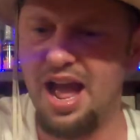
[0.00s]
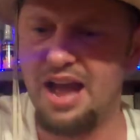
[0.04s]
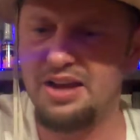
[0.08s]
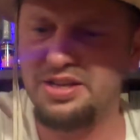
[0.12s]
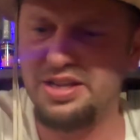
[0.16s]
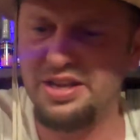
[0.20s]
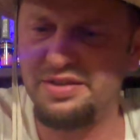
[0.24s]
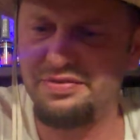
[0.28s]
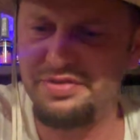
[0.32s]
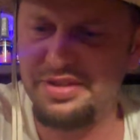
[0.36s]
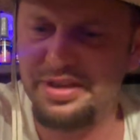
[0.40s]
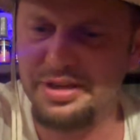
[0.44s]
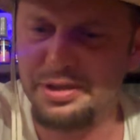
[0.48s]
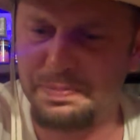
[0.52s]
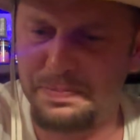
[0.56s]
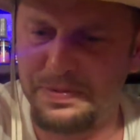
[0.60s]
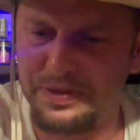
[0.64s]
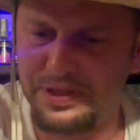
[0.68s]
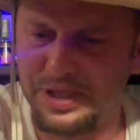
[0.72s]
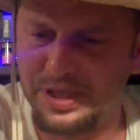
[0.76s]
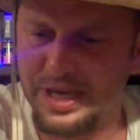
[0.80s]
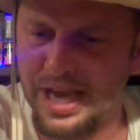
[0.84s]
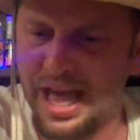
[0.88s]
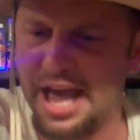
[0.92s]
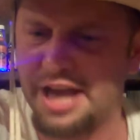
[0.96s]
I'd give these
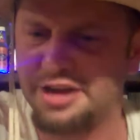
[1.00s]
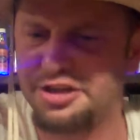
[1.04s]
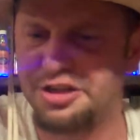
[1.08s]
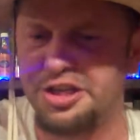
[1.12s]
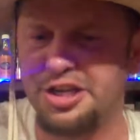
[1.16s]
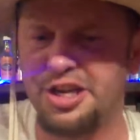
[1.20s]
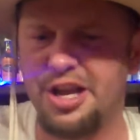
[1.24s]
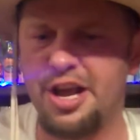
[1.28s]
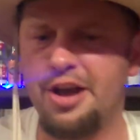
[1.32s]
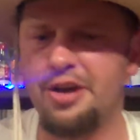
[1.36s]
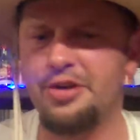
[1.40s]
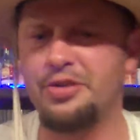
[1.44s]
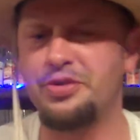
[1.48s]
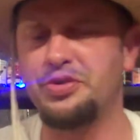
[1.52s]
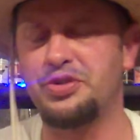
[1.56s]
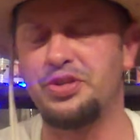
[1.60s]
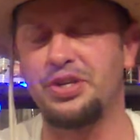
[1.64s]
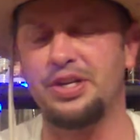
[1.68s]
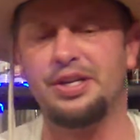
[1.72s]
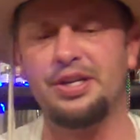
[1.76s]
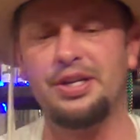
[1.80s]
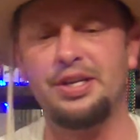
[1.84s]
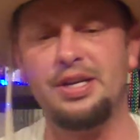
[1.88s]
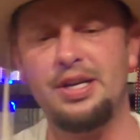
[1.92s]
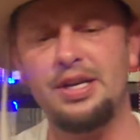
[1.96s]
pistachios
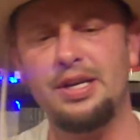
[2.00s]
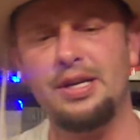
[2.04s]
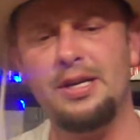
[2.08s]
I'd